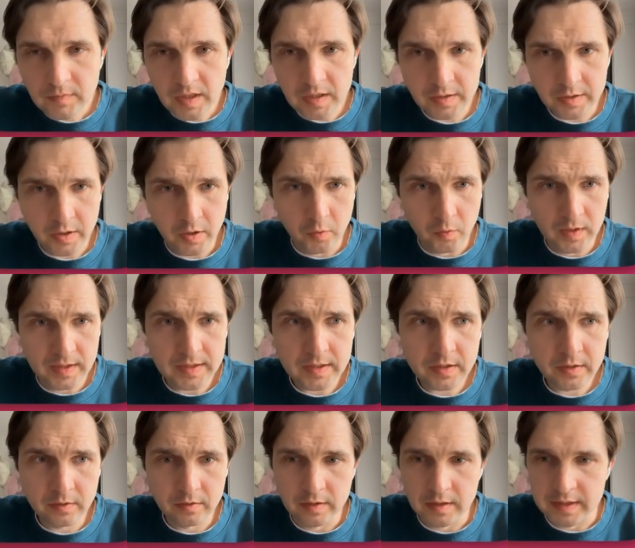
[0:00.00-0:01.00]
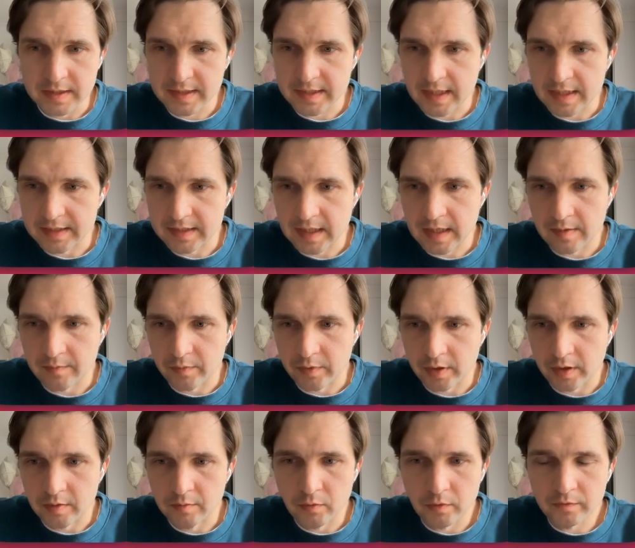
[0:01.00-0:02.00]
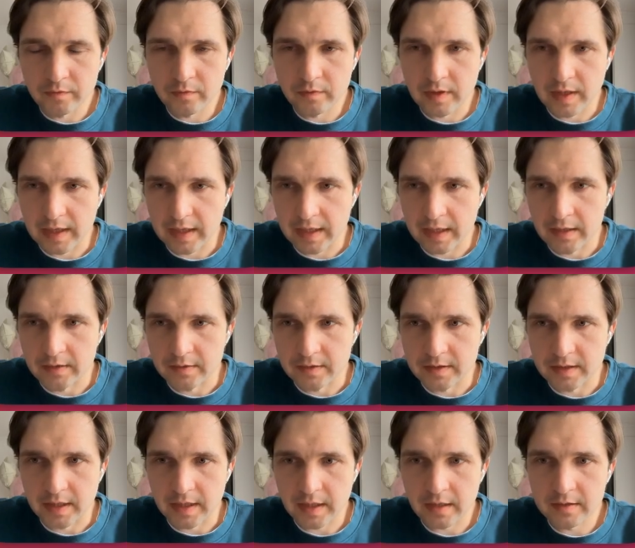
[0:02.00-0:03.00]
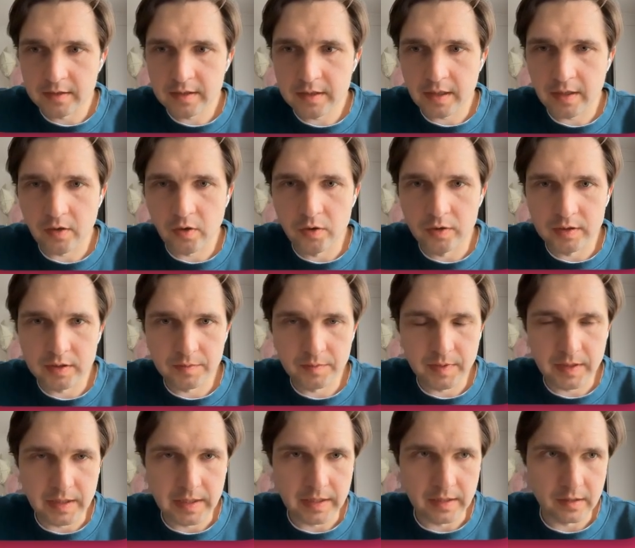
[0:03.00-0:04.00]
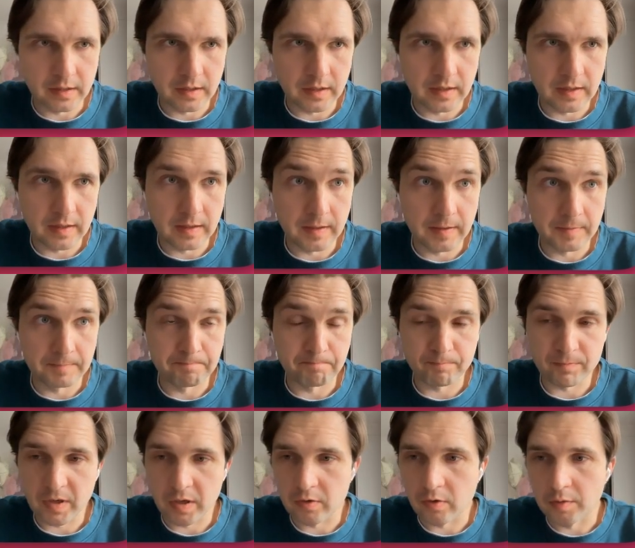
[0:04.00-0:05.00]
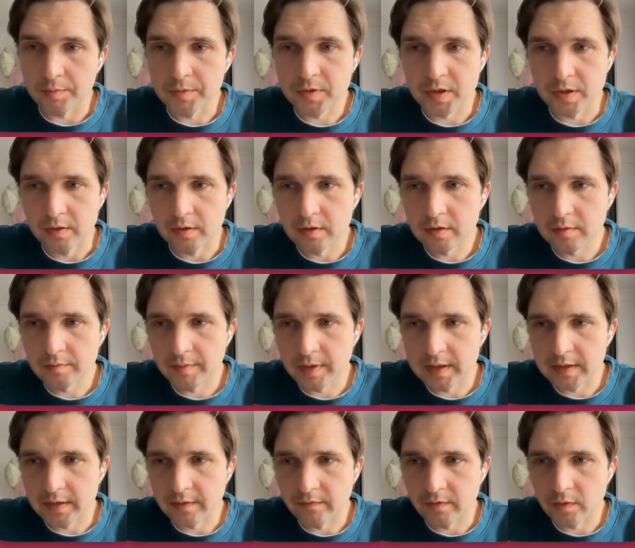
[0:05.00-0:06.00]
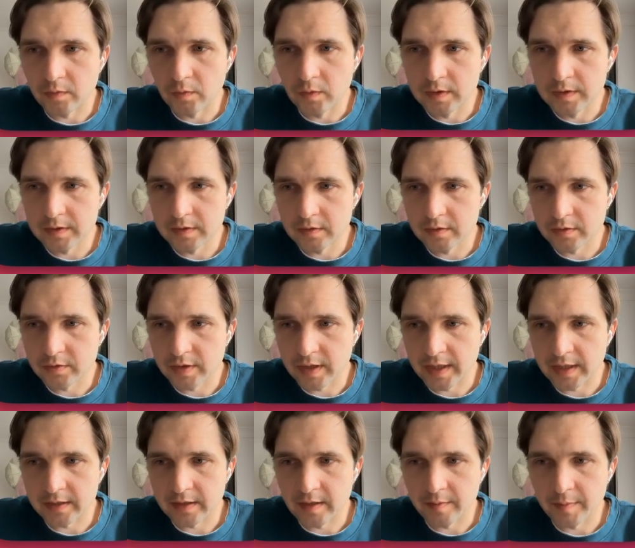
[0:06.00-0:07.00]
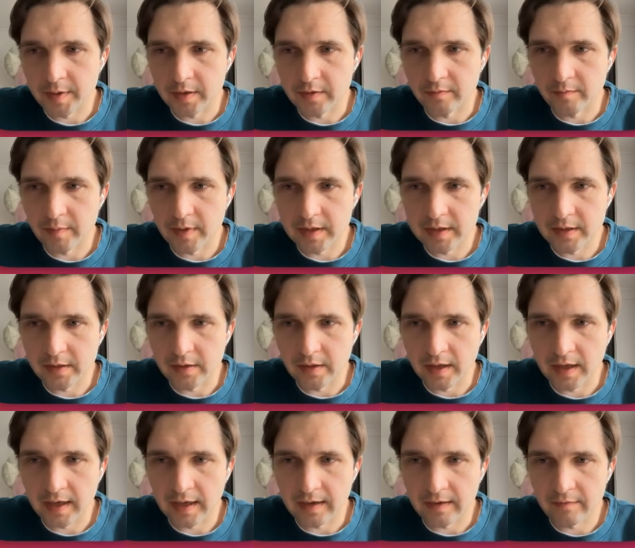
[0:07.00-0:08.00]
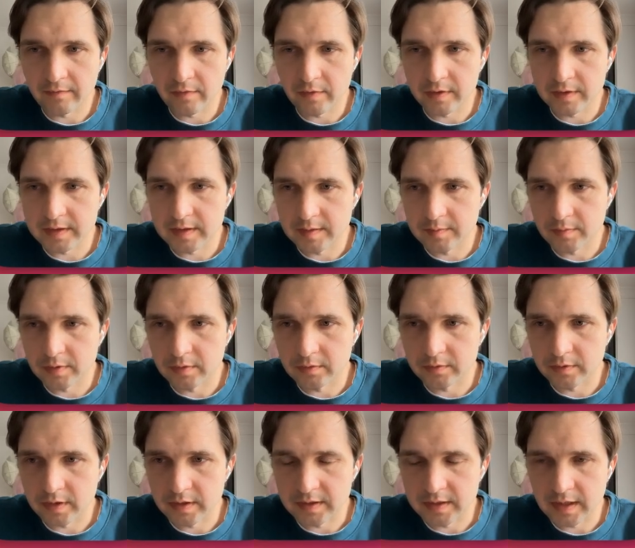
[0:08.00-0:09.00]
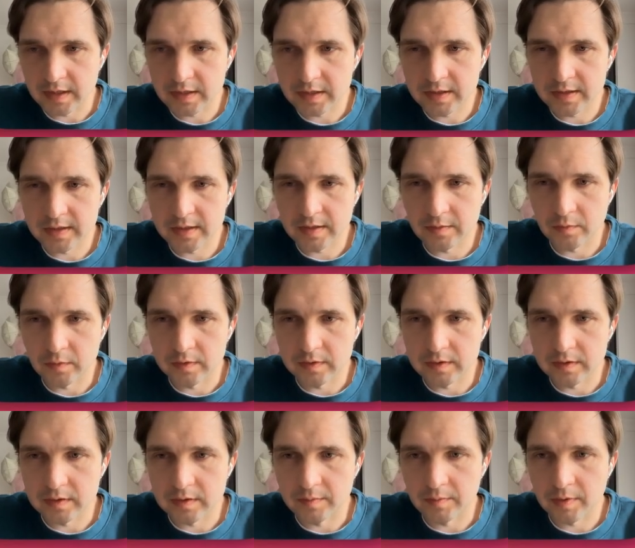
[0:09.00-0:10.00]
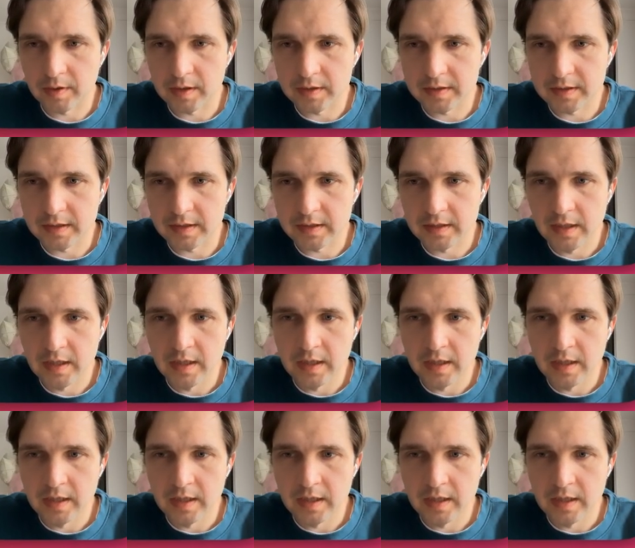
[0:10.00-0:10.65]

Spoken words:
So once you do the setup, you can move to the accounts. The accounts are going to be are optional, but if you want to track the amount of money you have, for example, transactions I want to deposit,